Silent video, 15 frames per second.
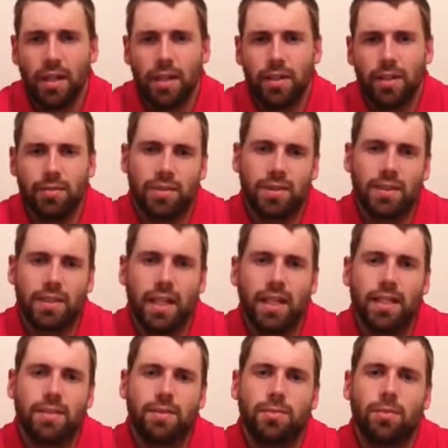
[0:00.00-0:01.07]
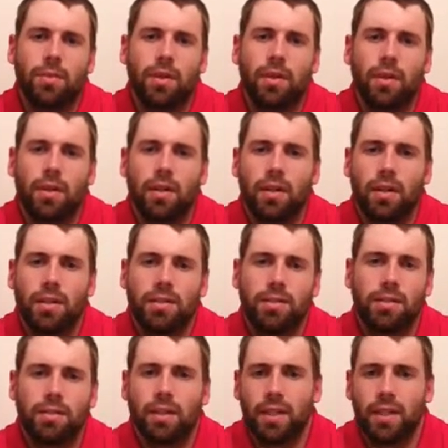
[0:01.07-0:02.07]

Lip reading: different sites where certain